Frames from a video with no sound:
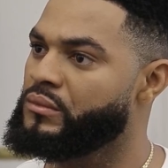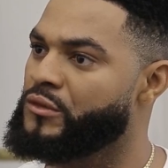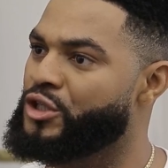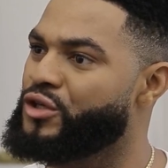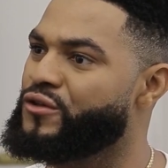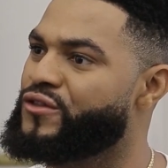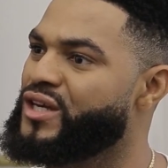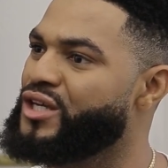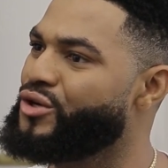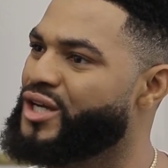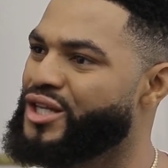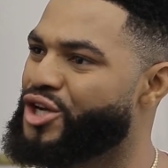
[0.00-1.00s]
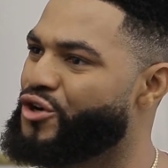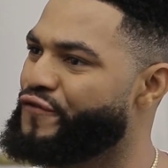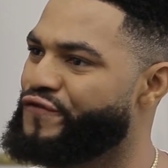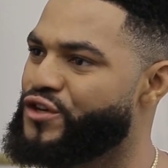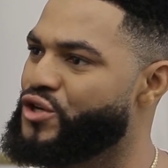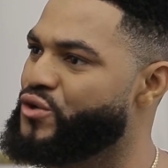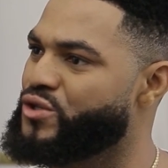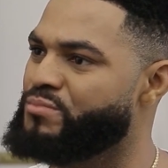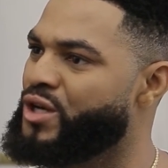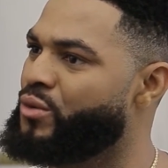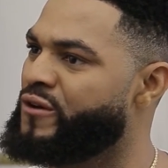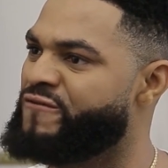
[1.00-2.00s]
Do you think you can
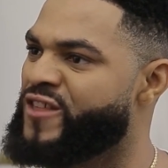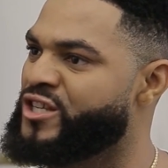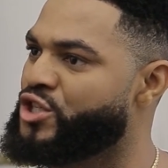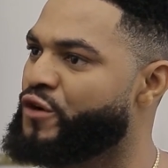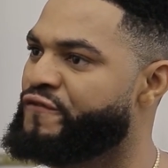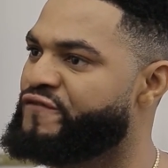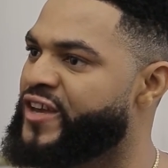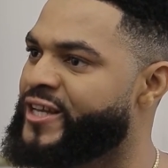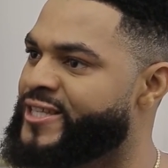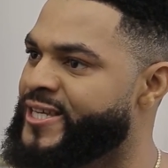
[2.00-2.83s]
confuse me with this, you fake